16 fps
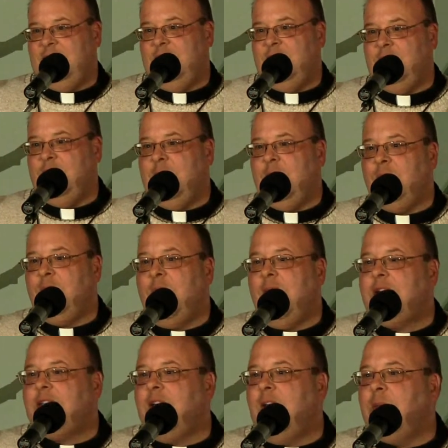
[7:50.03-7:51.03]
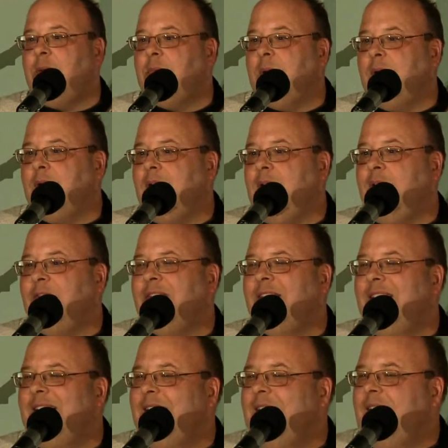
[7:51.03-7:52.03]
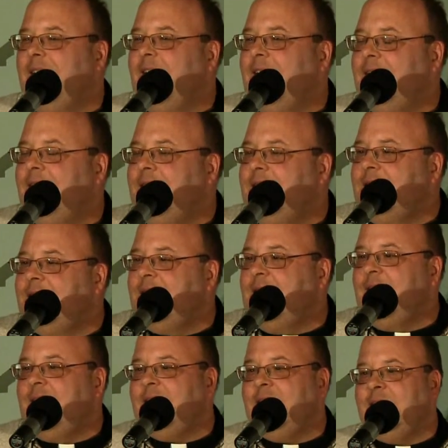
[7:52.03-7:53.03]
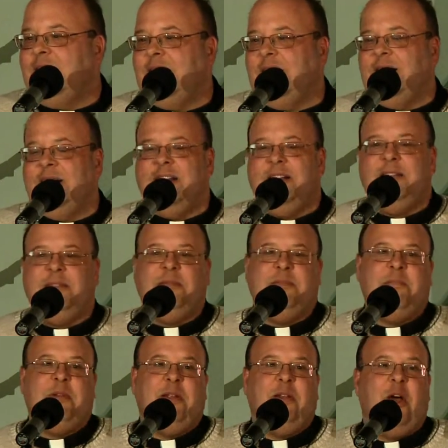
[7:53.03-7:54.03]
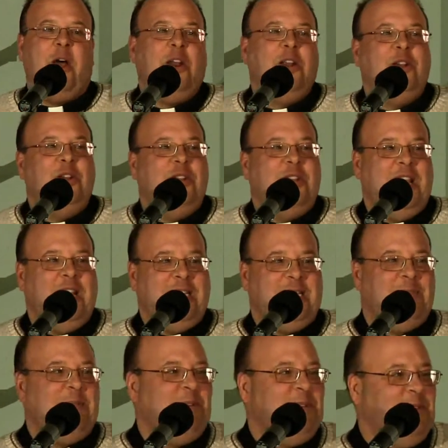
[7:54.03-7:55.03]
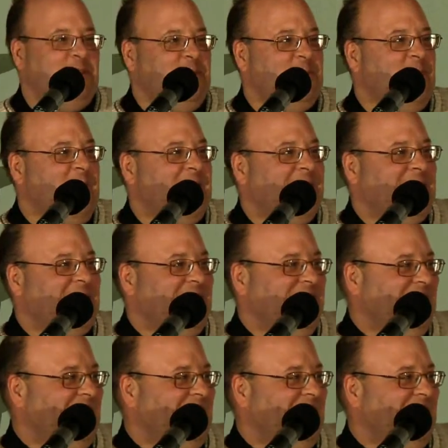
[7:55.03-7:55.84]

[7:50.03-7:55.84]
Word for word: You know, now at that time in my life, I didn't think a lot of good things about the US,